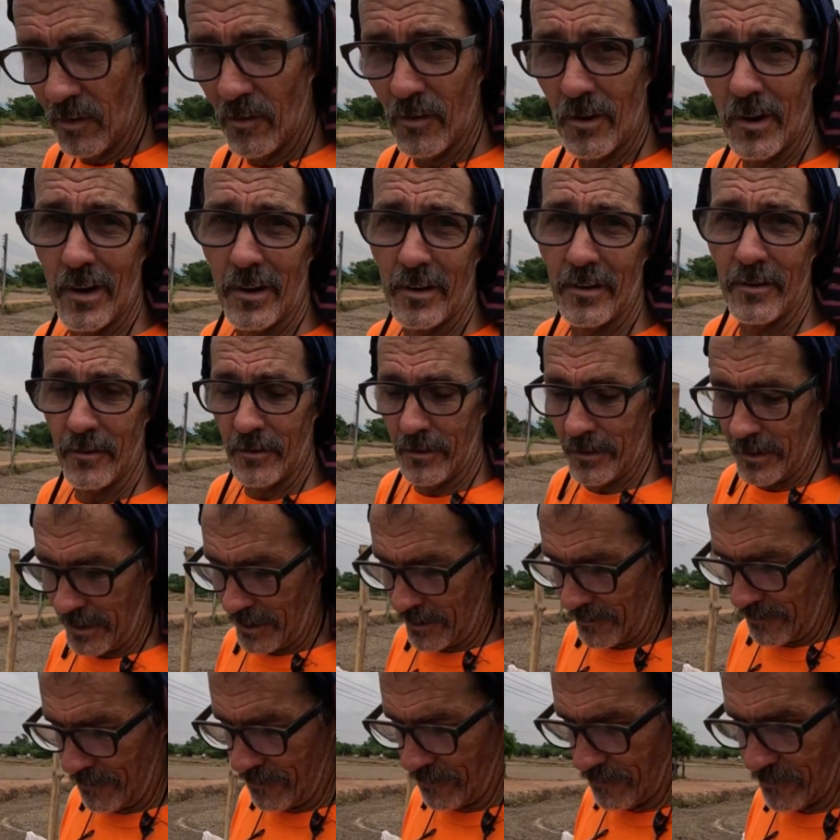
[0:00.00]
But we're not doing
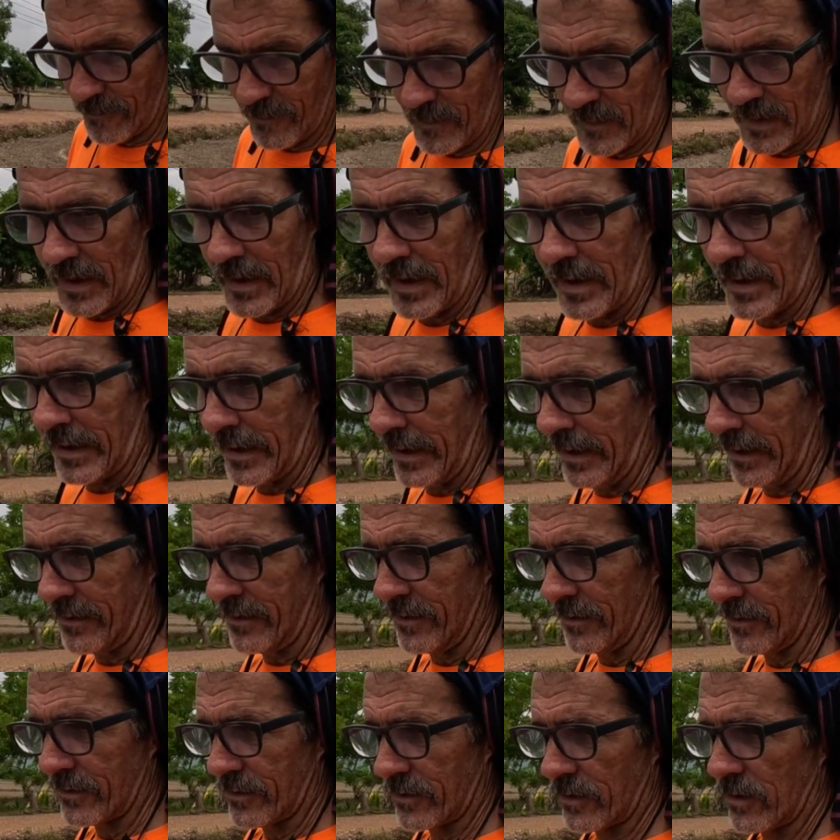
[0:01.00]
that. I got to get
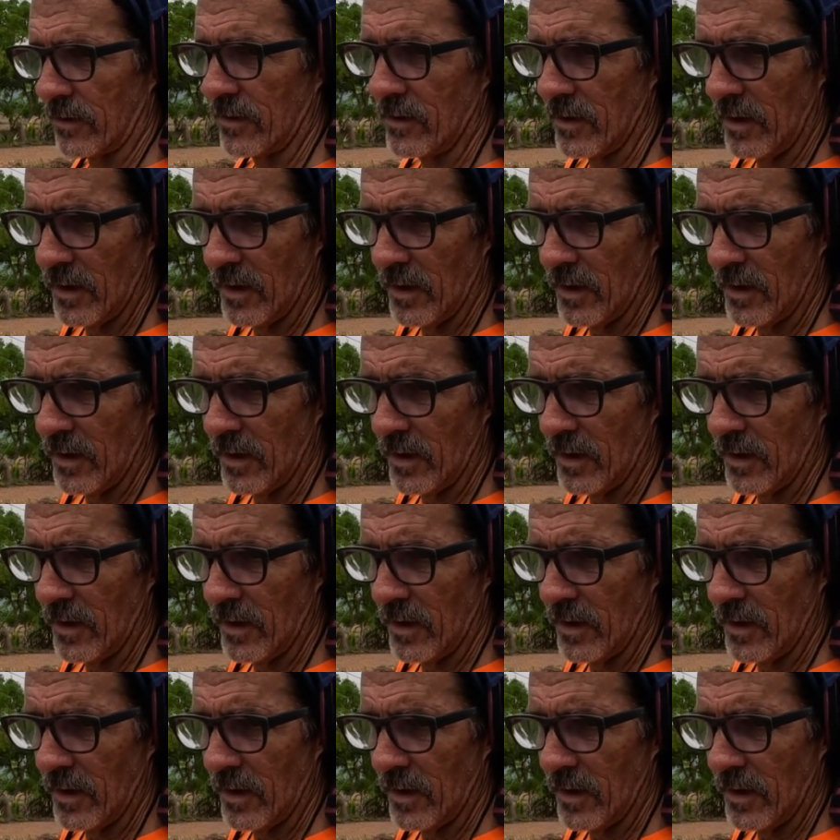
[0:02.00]
this